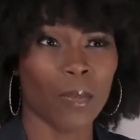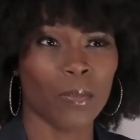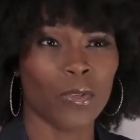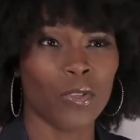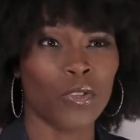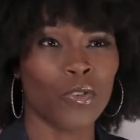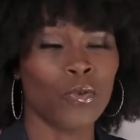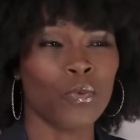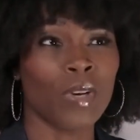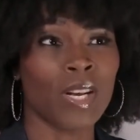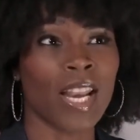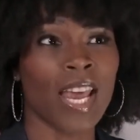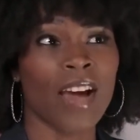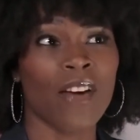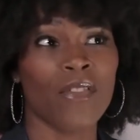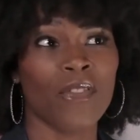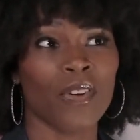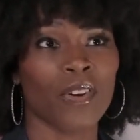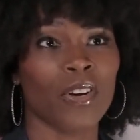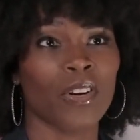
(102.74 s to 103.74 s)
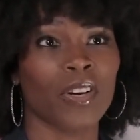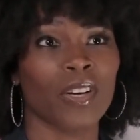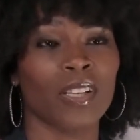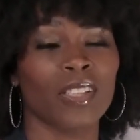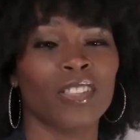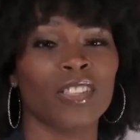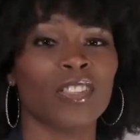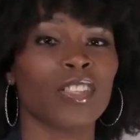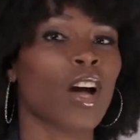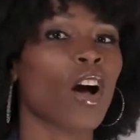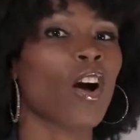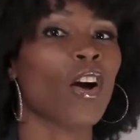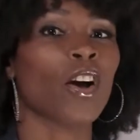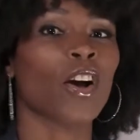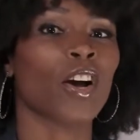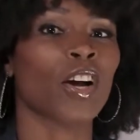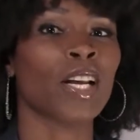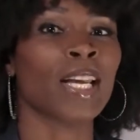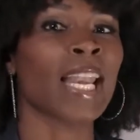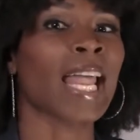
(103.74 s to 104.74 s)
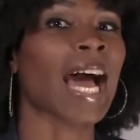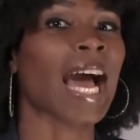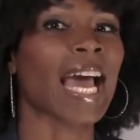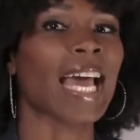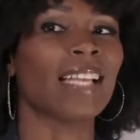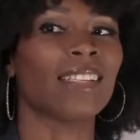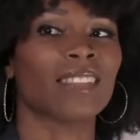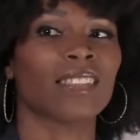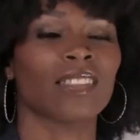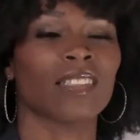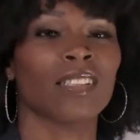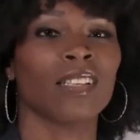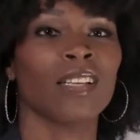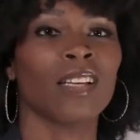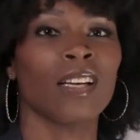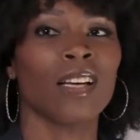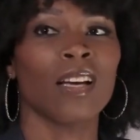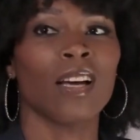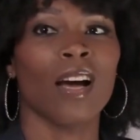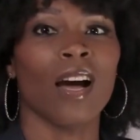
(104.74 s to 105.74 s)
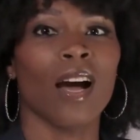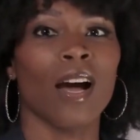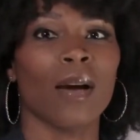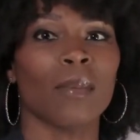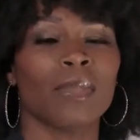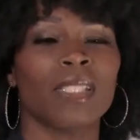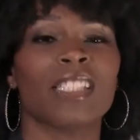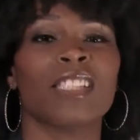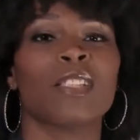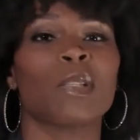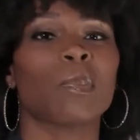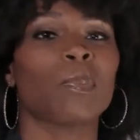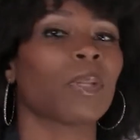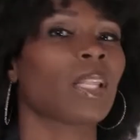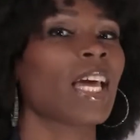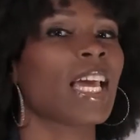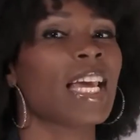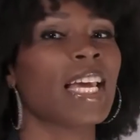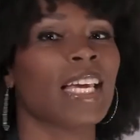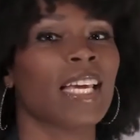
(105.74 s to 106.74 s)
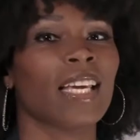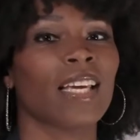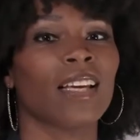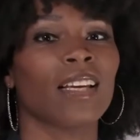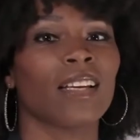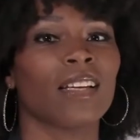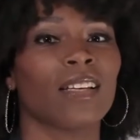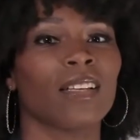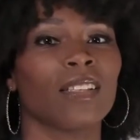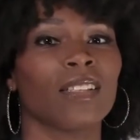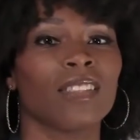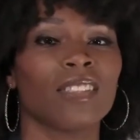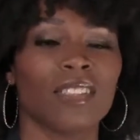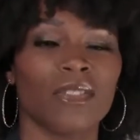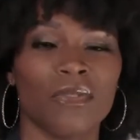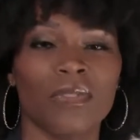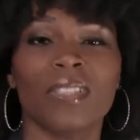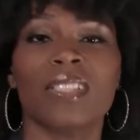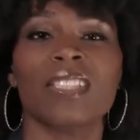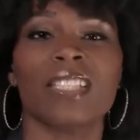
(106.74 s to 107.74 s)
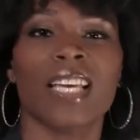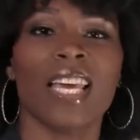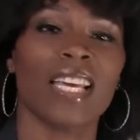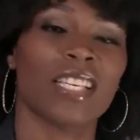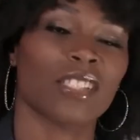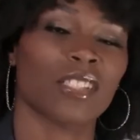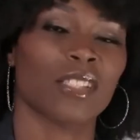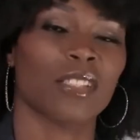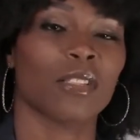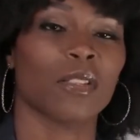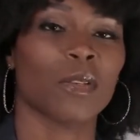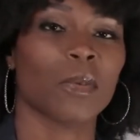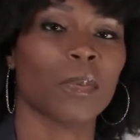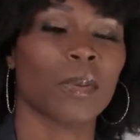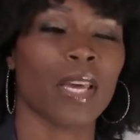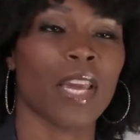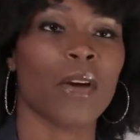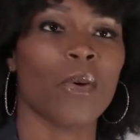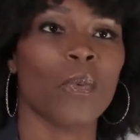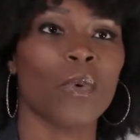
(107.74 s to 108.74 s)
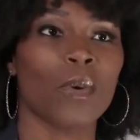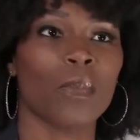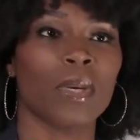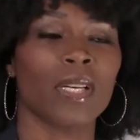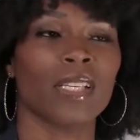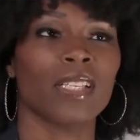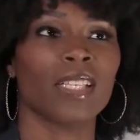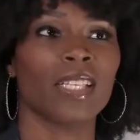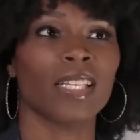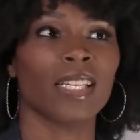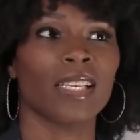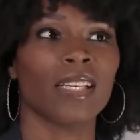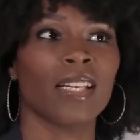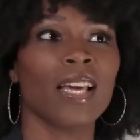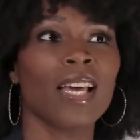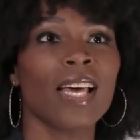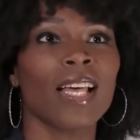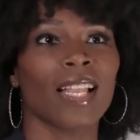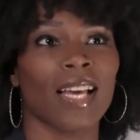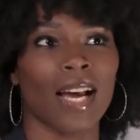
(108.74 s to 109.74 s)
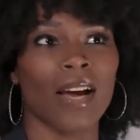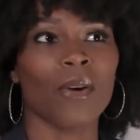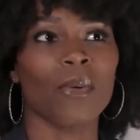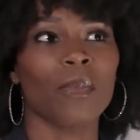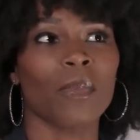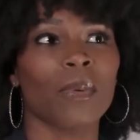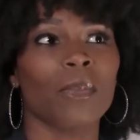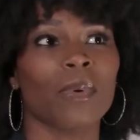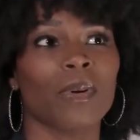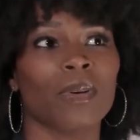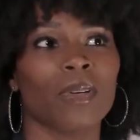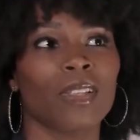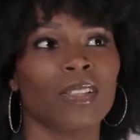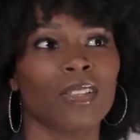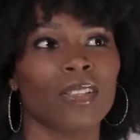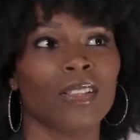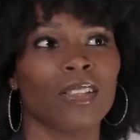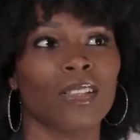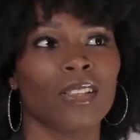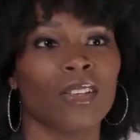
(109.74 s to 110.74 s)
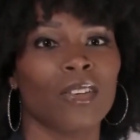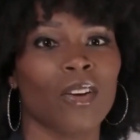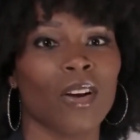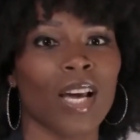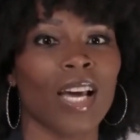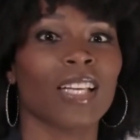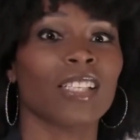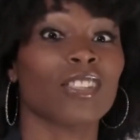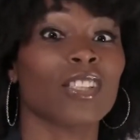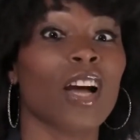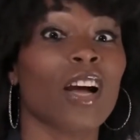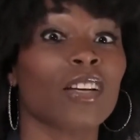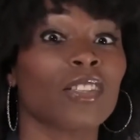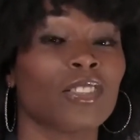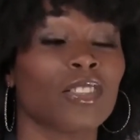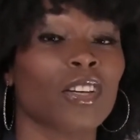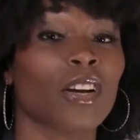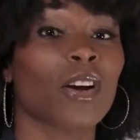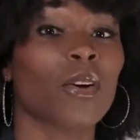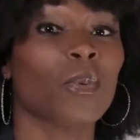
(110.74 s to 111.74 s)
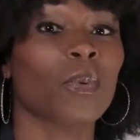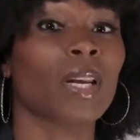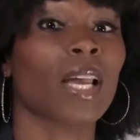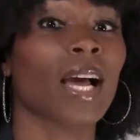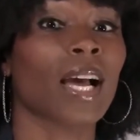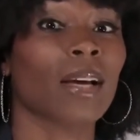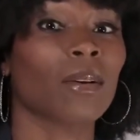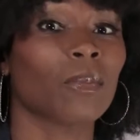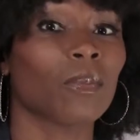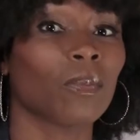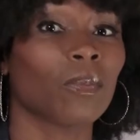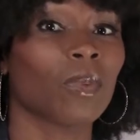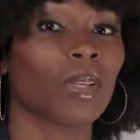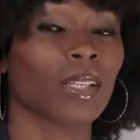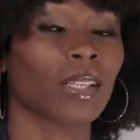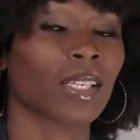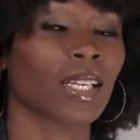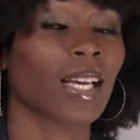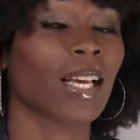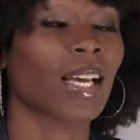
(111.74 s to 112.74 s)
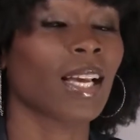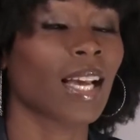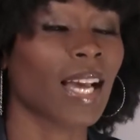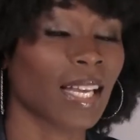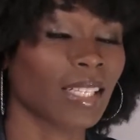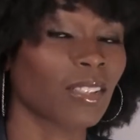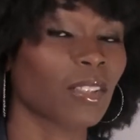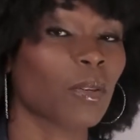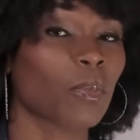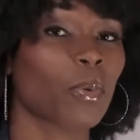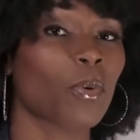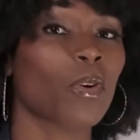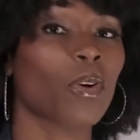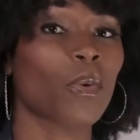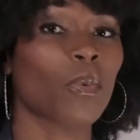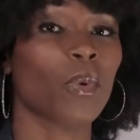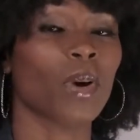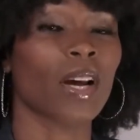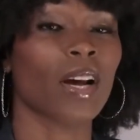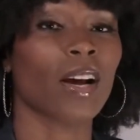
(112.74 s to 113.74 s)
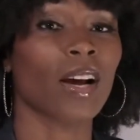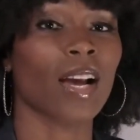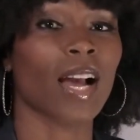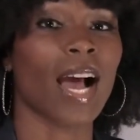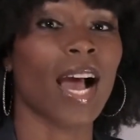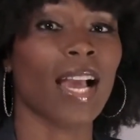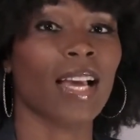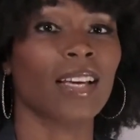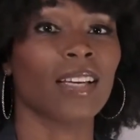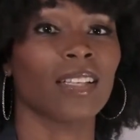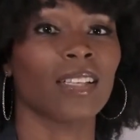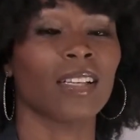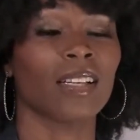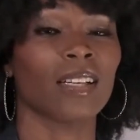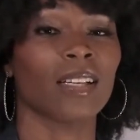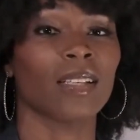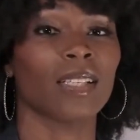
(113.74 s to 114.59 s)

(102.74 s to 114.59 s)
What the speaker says: You never saw her not displaying sophistication, displaying womanhood. And like I remember, kind of talking to her when I got to the point where I could